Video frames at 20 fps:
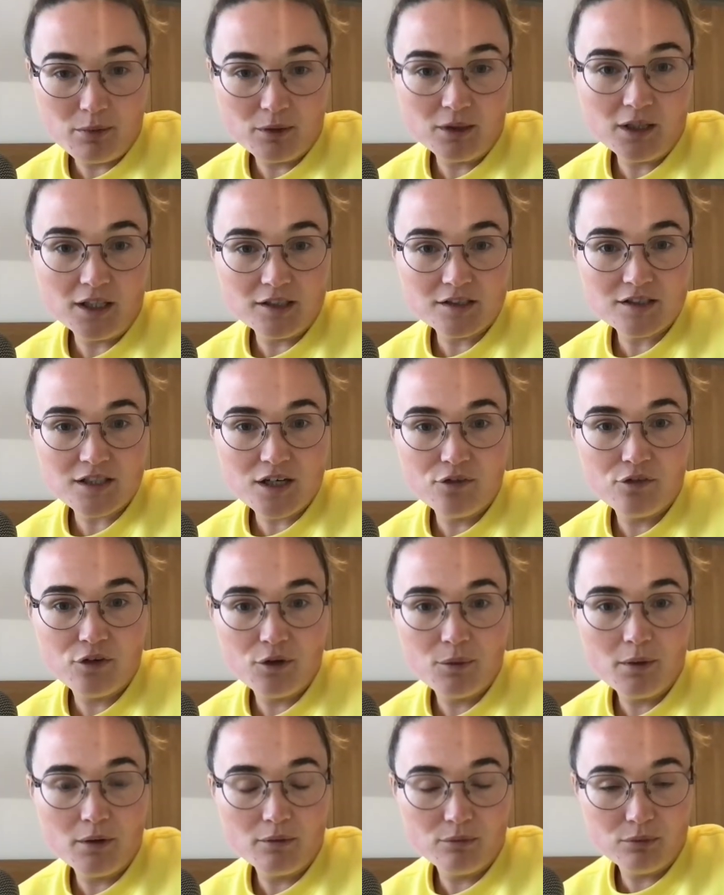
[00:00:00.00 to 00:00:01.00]
like yourself
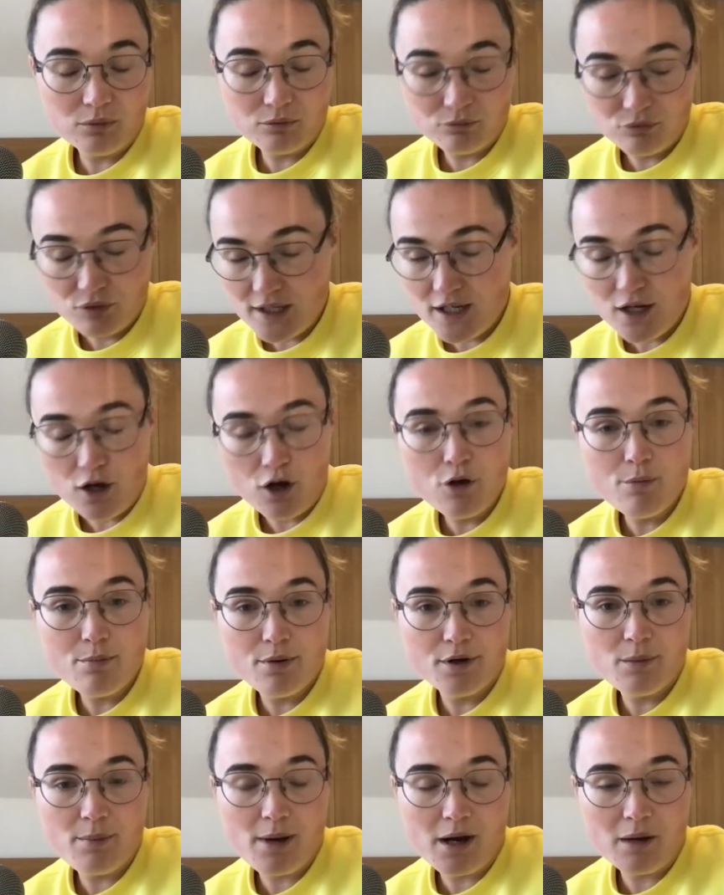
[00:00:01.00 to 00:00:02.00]
who are really
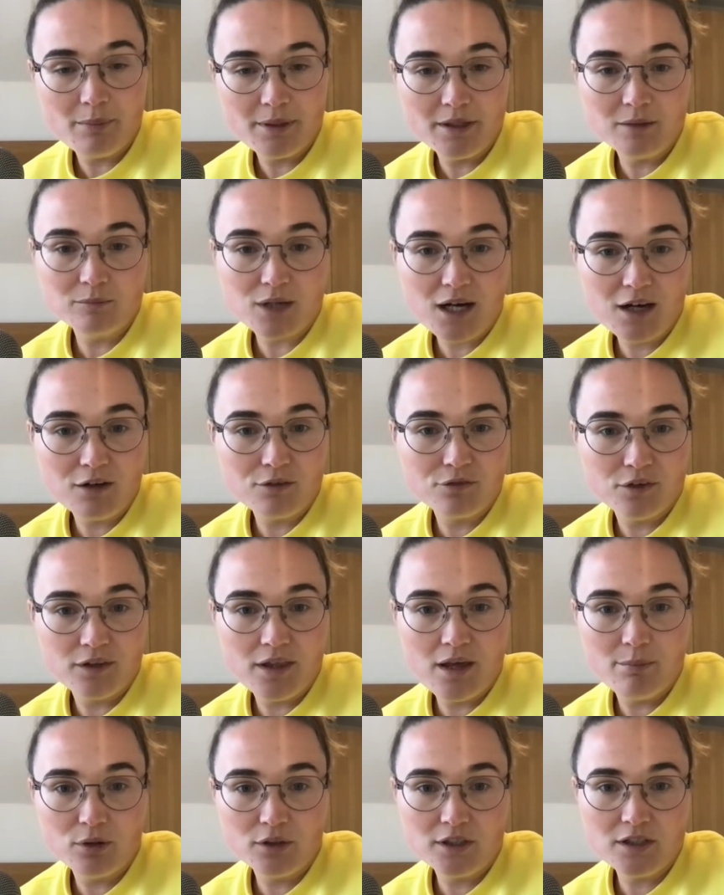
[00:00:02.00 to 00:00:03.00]
open about being proud for
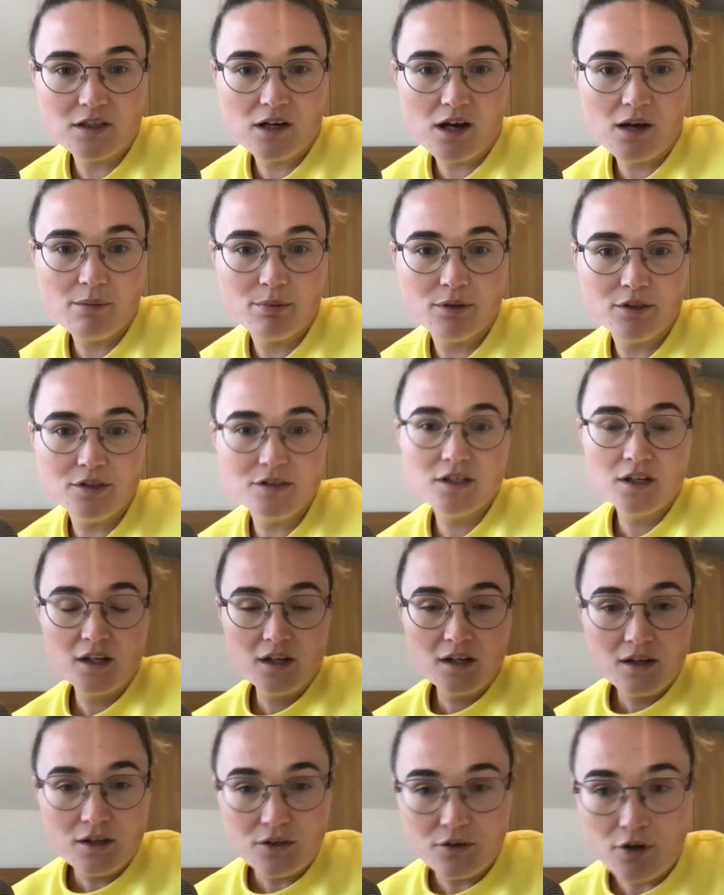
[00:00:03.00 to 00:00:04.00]
their body type and
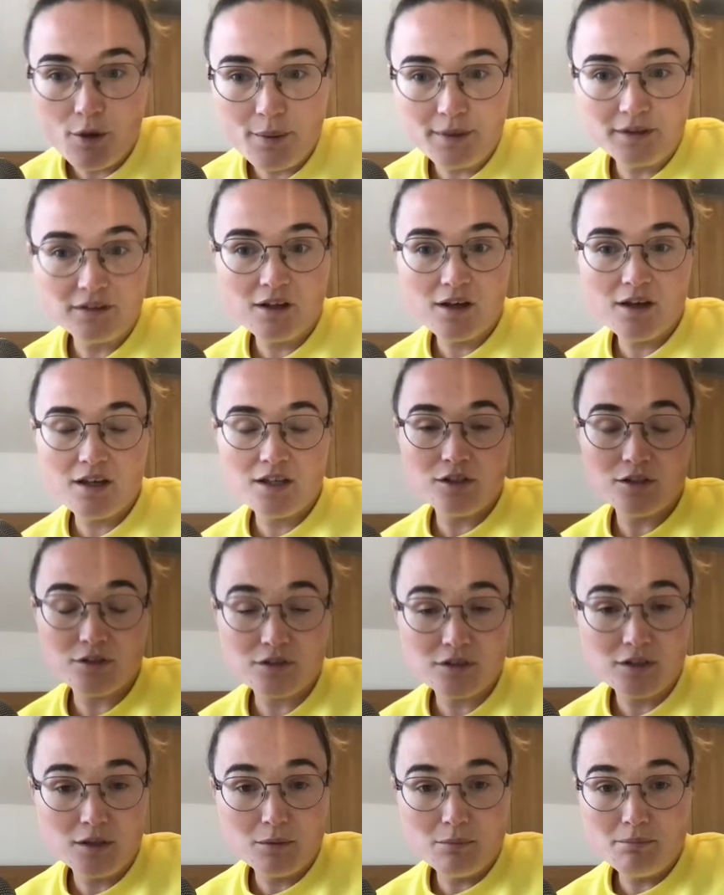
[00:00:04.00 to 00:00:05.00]
knowing that it's
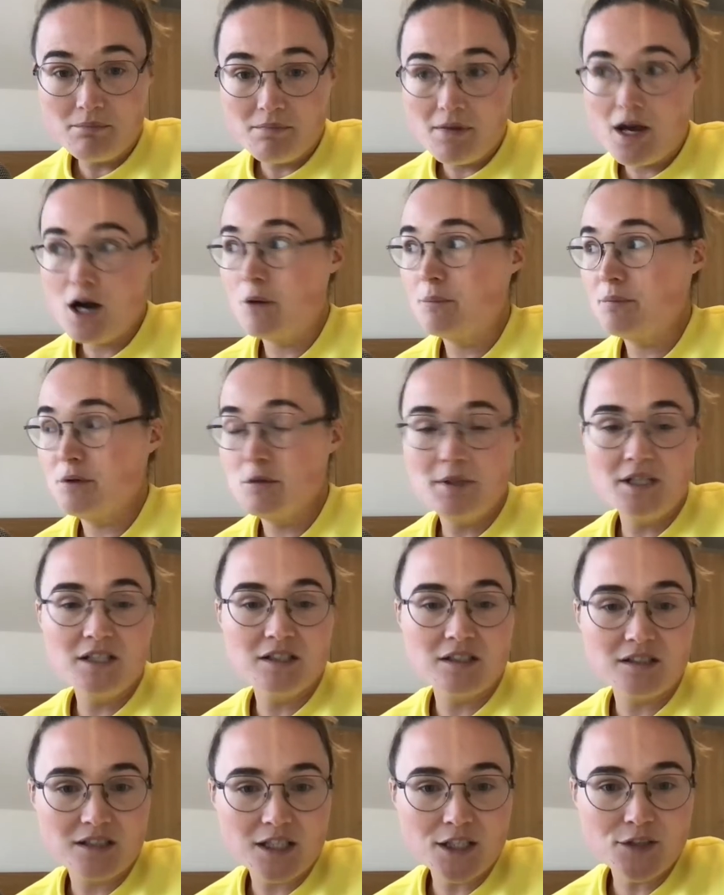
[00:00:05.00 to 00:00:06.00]
going to help you be
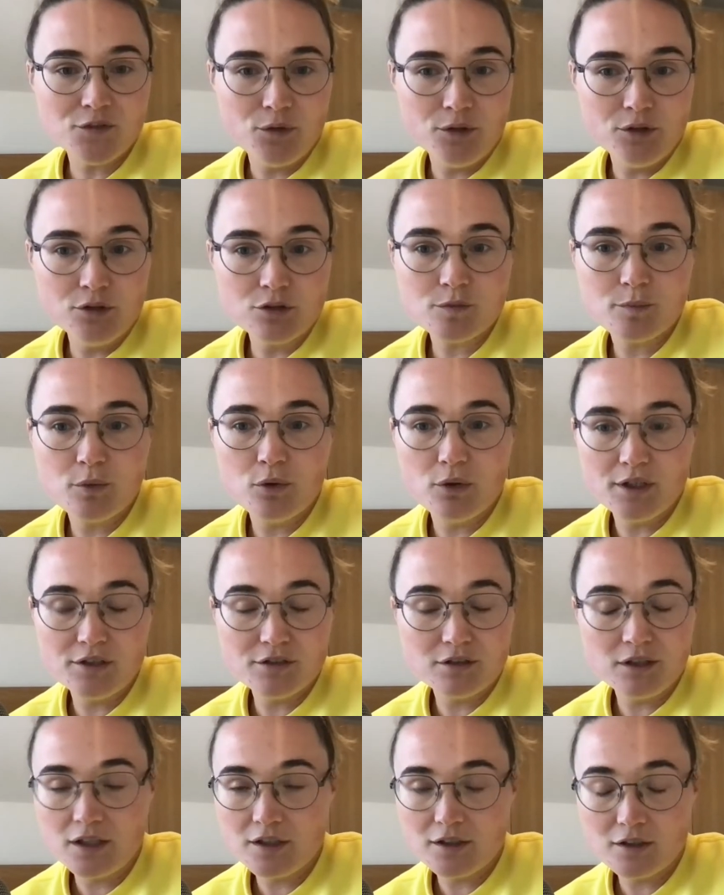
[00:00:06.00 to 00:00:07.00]
successful in your sport
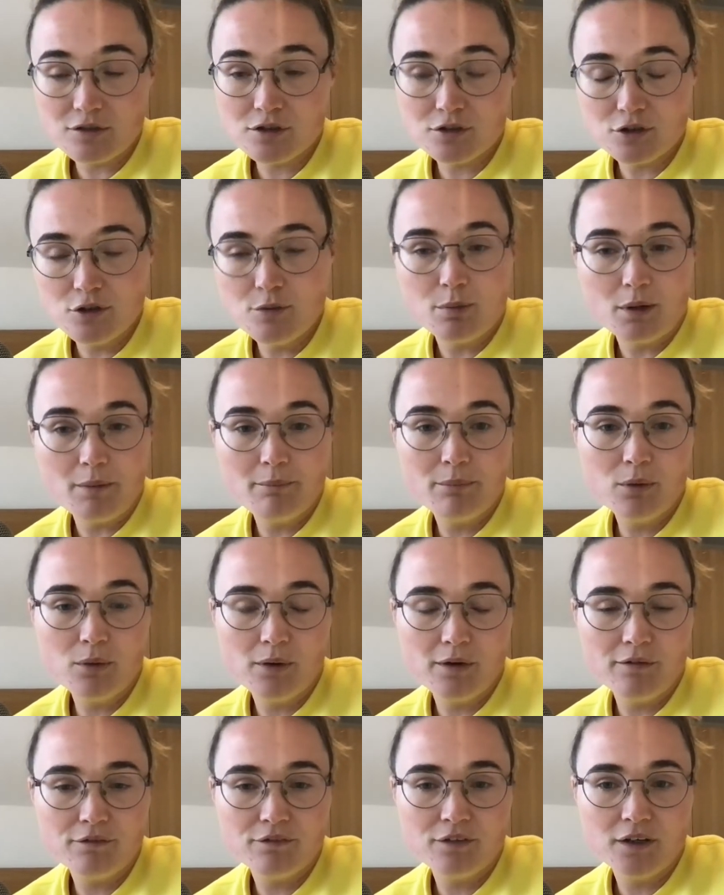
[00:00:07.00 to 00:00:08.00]
is super
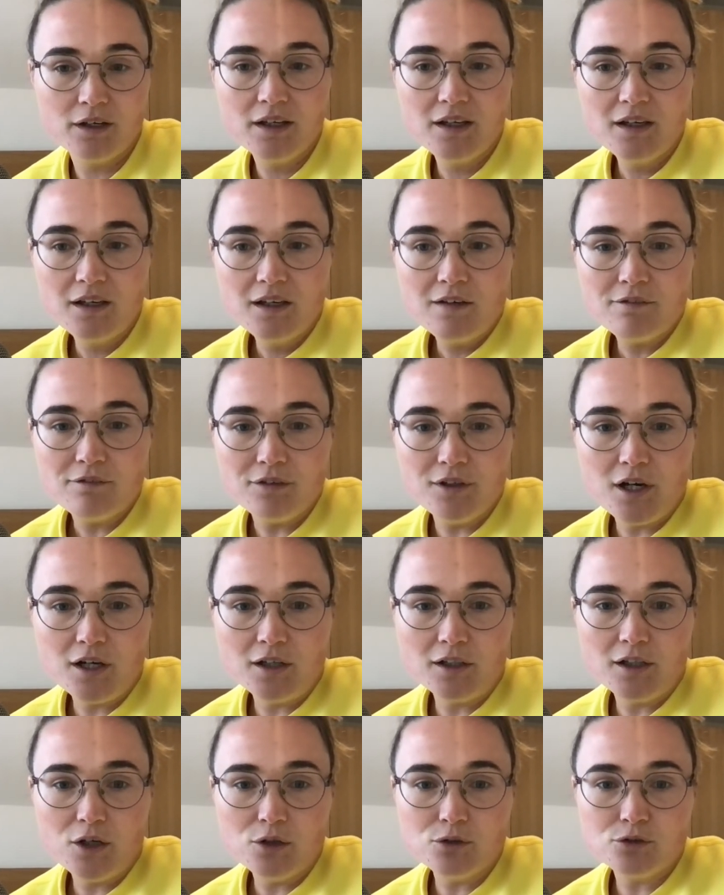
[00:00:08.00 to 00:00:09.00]
important for the young
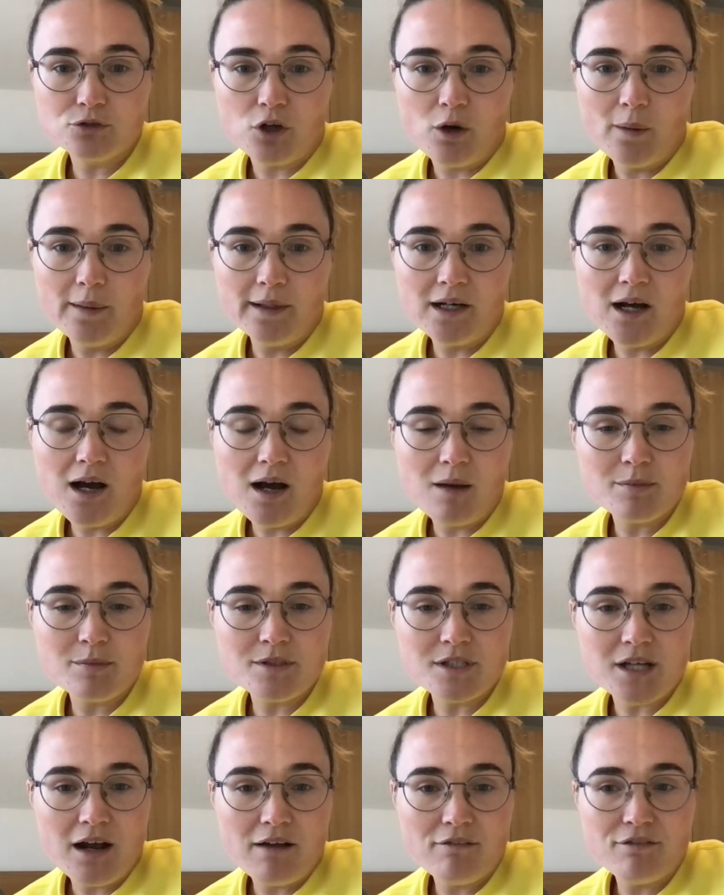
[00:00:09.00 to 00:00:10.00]
girls growing up,
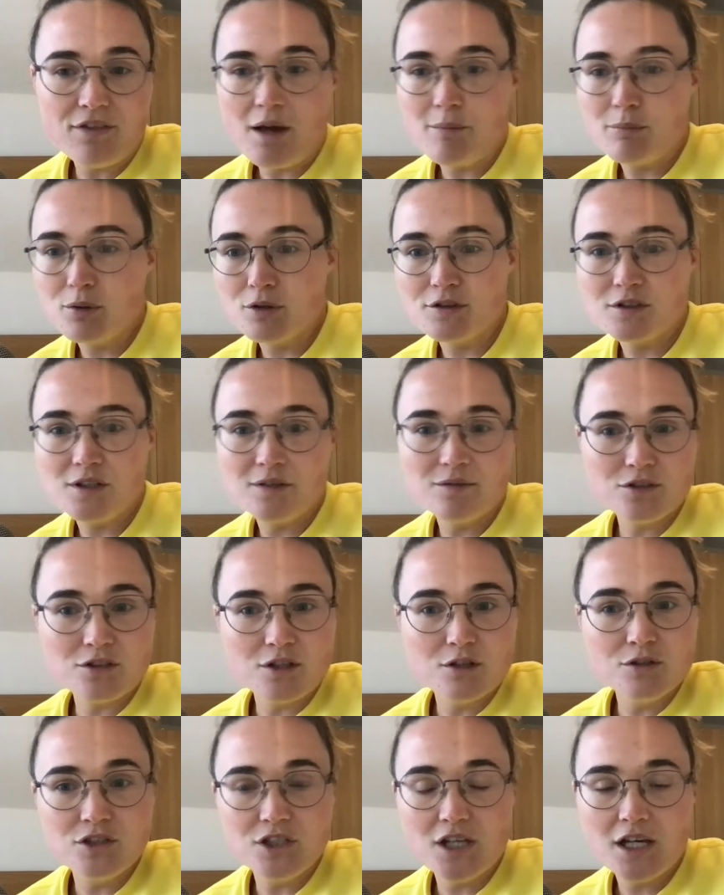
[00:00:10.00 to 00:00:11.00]
to have that positive
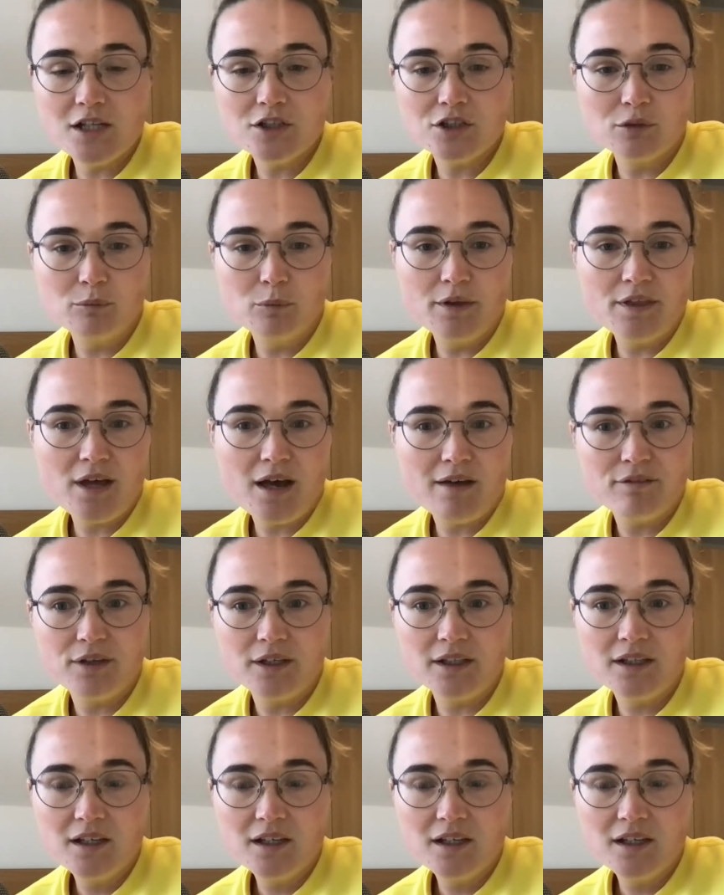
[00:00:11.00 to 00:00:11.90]
association with having